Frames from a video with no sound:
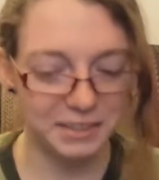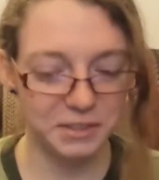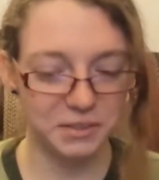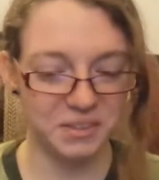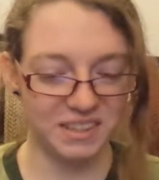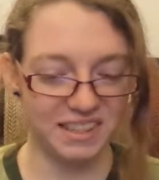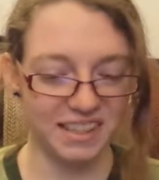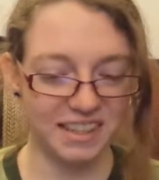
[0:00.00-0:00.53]
Do
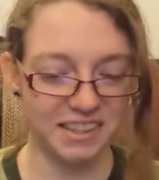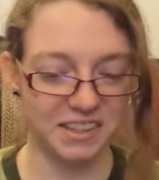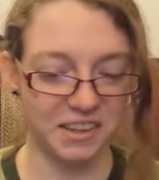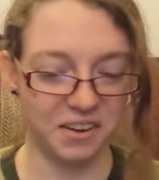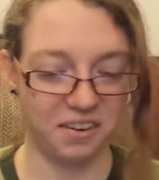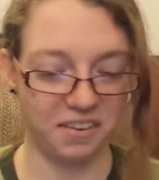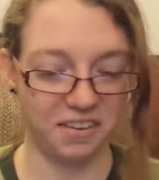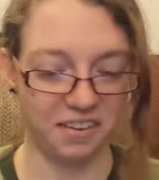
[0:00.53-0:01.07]
you sing in the
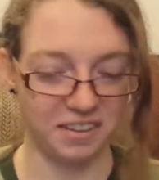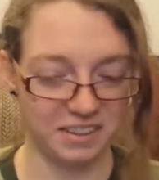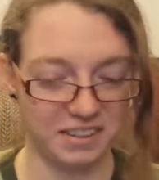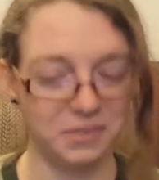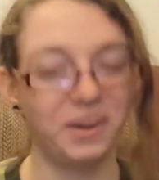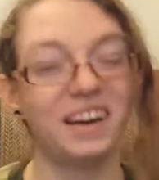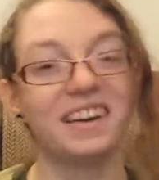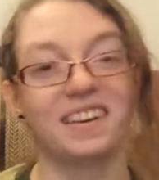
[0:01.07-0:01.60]
car?
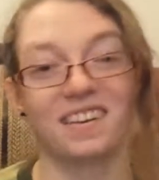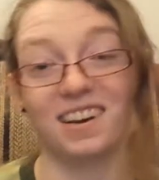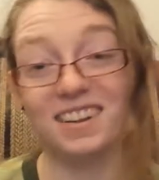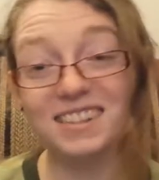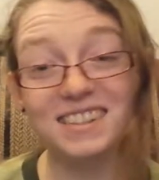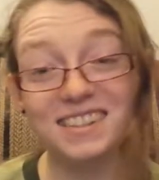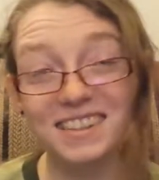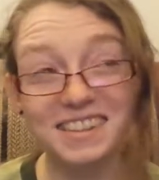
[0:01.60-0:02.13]
Do I
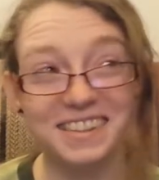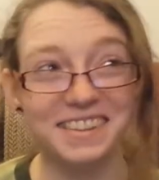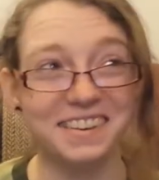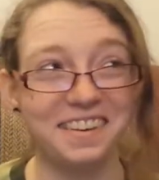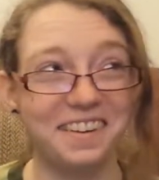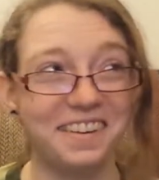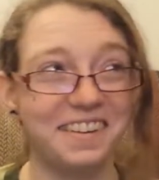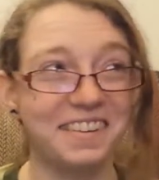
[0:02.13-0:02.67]
not sing in the
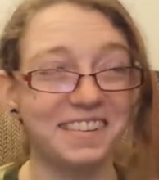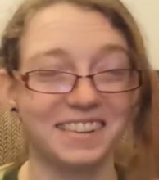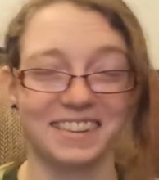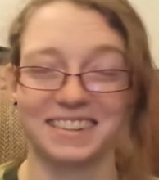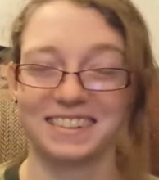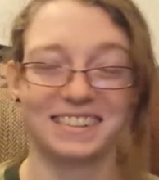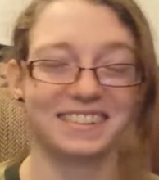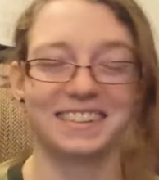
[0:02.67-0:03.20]
car?
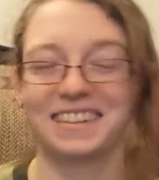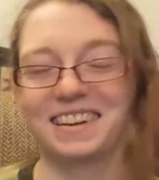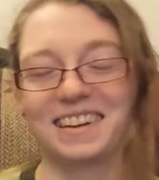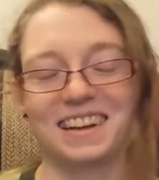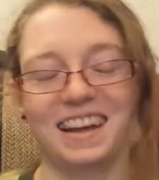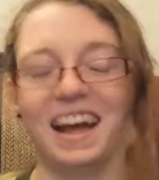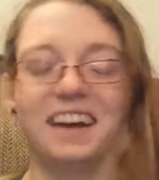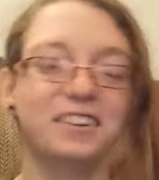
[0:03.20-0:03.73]
Like,
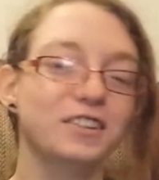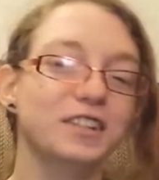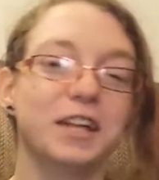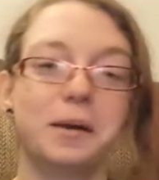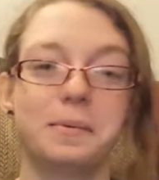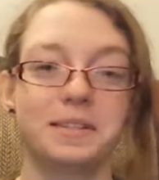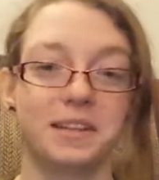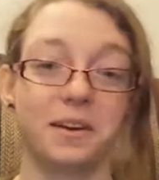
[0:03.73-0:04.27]
every
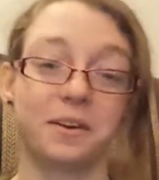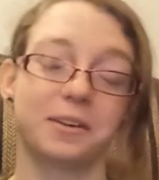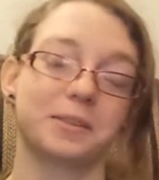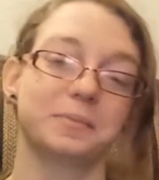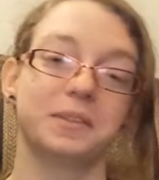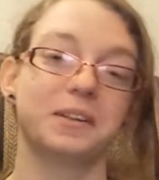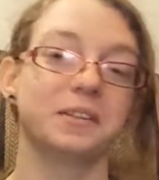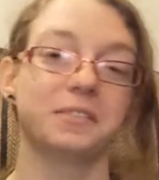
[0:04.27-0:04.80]
time a song
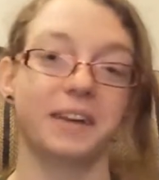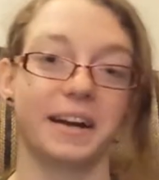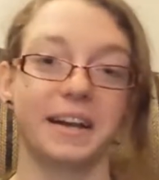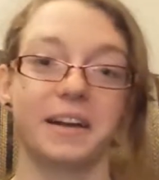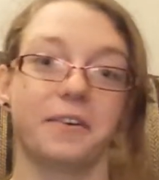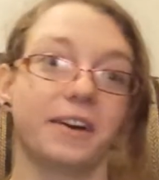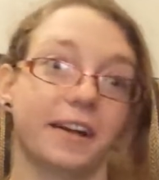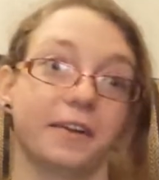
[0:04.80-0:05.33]
comes on the
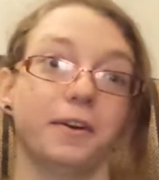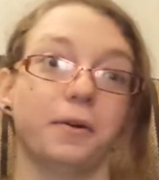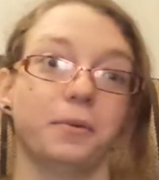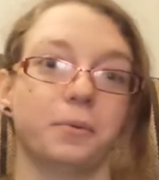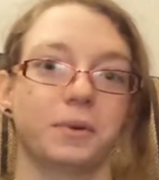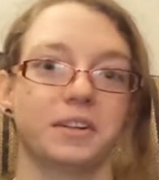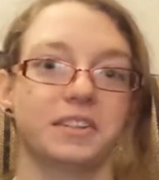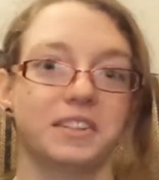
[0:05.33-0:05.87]
radio and I know
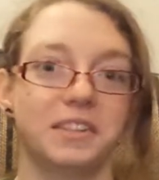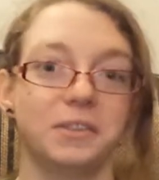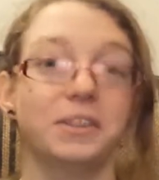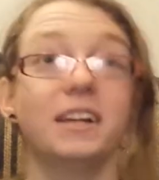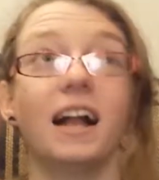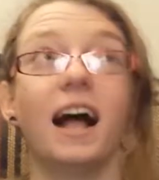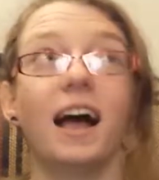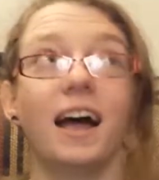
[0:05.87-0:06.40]
the words to
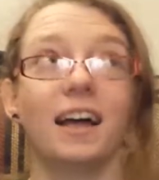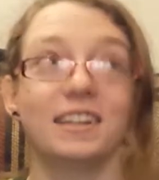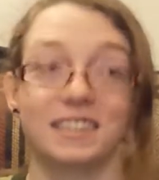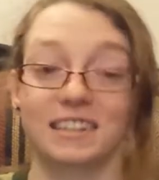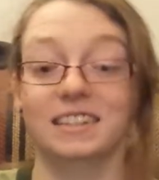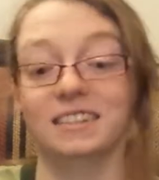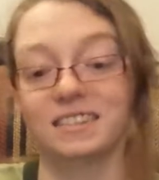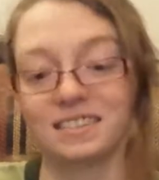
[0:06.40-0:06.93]
it, I
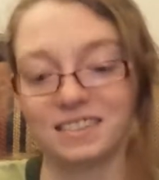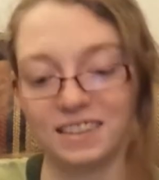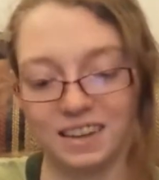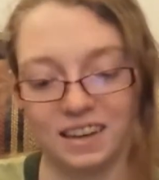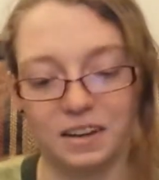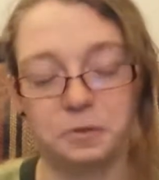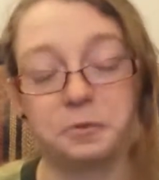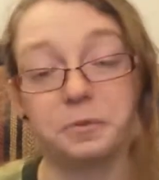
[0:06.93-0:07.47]
sing
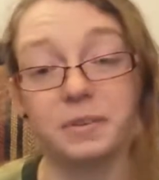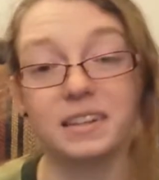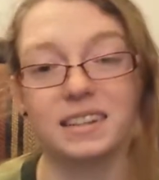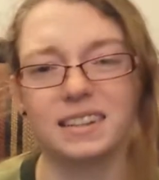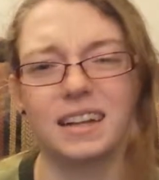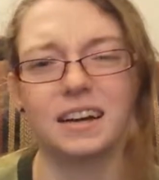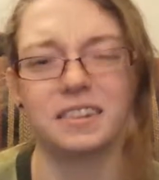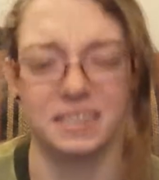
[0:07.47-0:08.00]

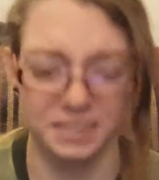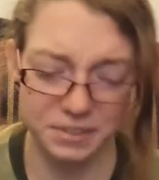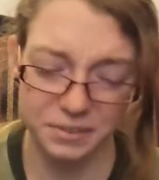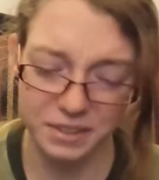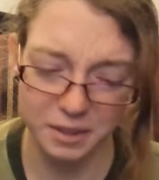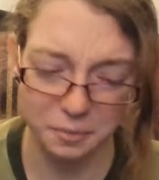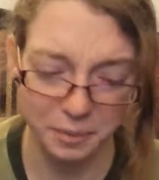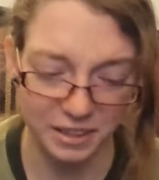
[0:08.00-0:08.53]
really loud. It's
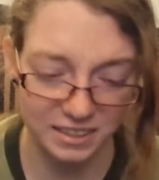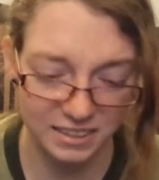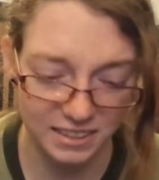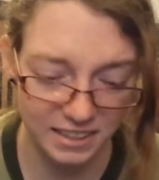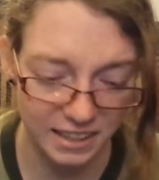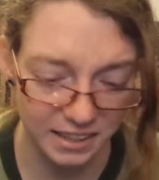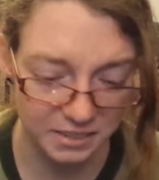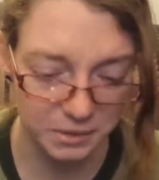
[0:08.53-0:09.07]
really
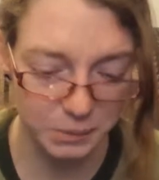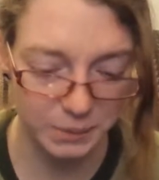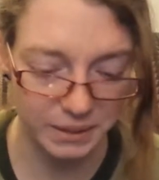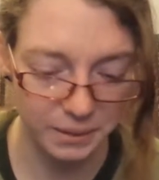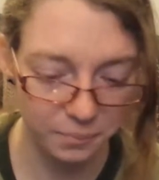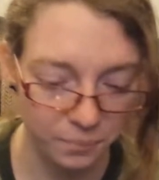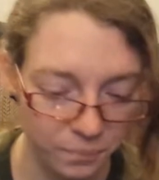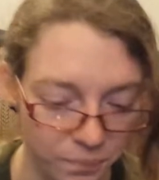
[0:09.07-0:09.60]
embarrassing,
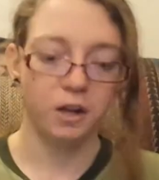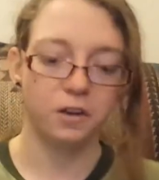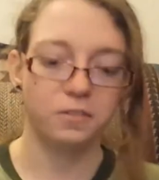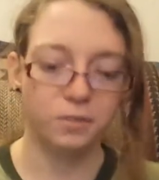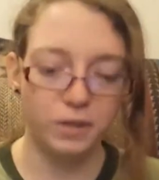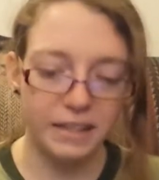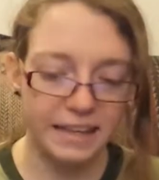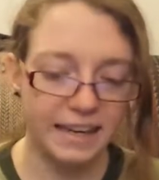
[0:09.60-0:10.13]
actually.
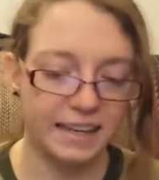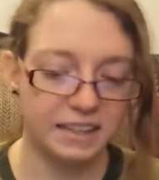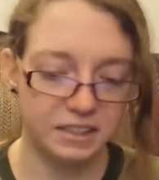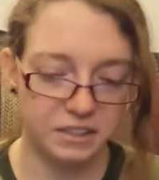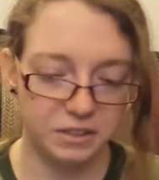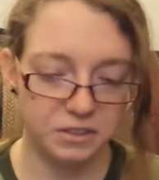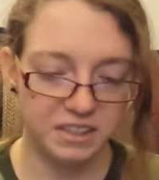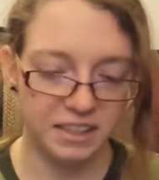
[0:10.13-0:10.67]
48.
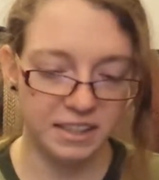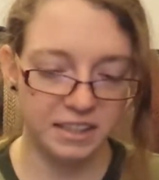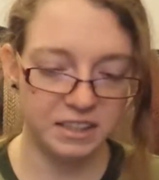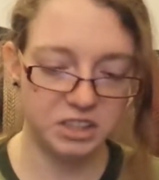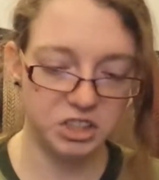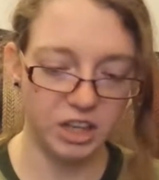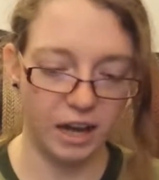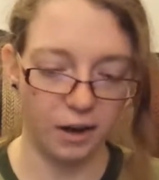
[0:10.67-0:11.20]
Do you sing in
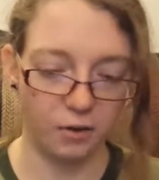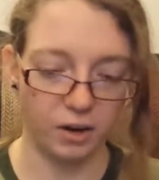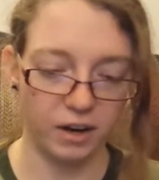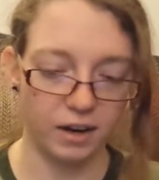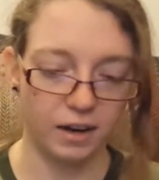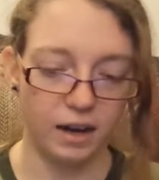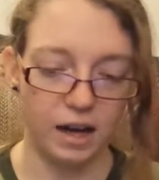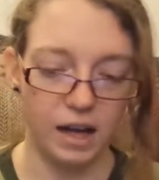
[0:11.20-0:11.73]
the
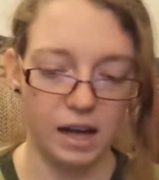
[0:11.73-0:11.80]
shower?